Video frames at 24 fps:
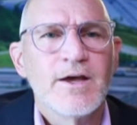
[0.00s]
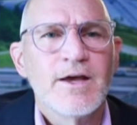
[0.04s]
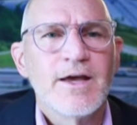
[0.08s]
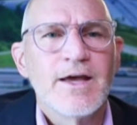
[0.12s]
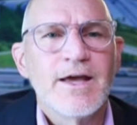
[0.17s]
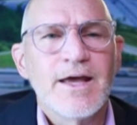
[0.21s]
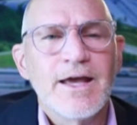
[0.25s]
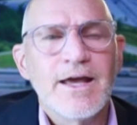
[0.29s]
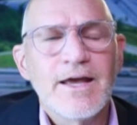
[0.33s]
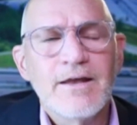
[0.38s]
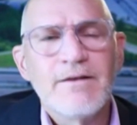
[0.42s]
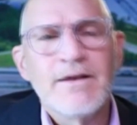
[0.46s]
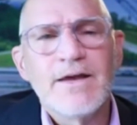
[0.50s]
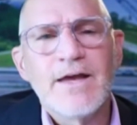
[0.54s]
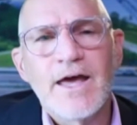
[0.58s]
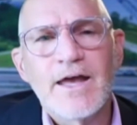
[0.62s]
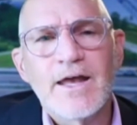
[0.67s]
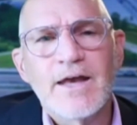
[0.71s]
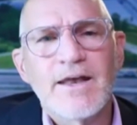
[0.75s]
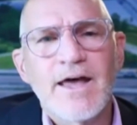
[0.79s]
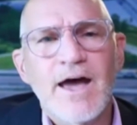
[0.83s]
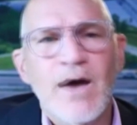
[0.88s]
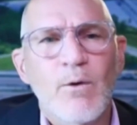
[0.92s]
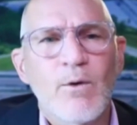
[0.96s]
In the
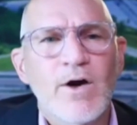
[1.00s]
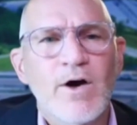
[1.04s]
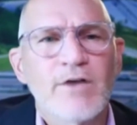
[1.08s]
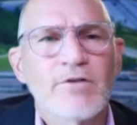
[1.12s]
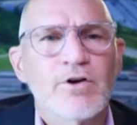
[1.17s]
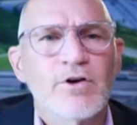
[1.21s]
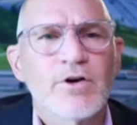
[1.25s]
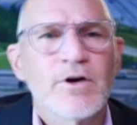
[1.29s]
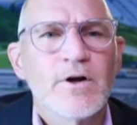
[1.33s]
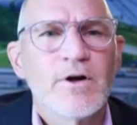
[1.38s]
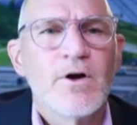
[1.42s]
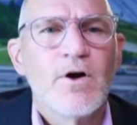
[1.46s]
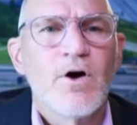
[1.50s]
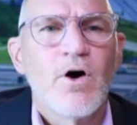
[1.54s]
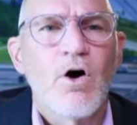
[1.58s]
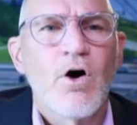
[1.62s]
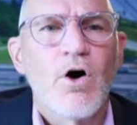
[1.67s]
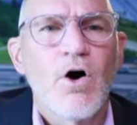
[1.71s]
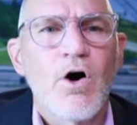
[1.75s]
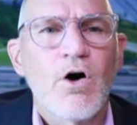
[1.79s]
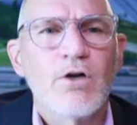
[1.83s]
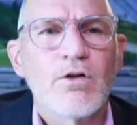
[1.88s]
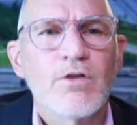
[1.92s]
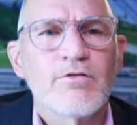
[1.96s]
end, however,
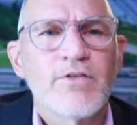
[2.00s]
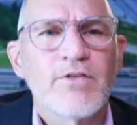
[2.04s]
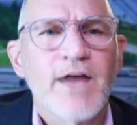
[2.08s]
all of